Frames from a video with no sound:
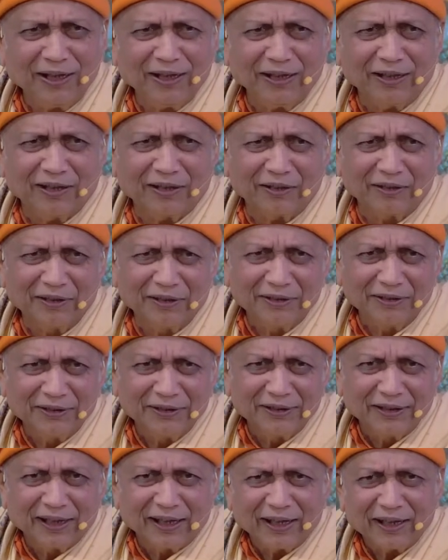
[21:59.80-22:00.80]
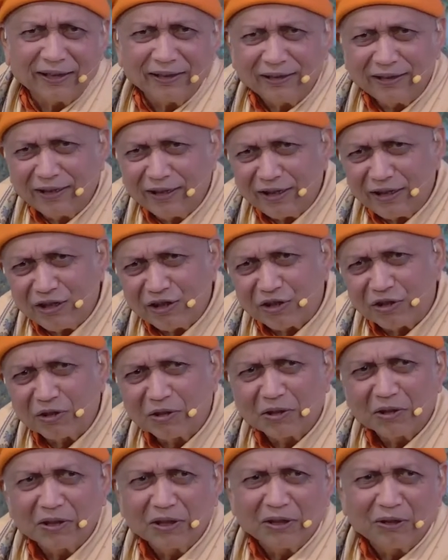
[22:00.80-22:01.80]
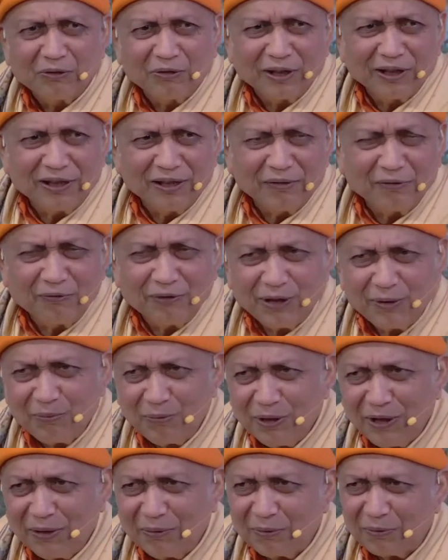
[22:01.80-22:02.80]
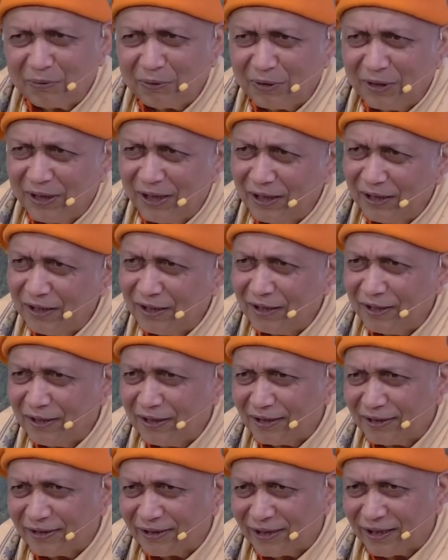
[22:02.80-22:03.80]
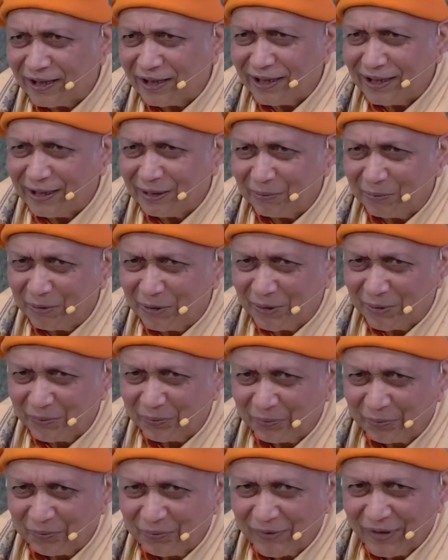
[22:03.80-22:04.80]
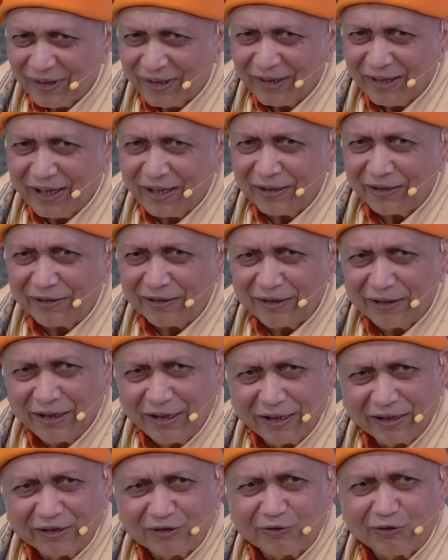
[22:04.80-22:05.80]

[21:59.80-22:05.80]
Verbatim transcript: being uh, this uh, will be later described that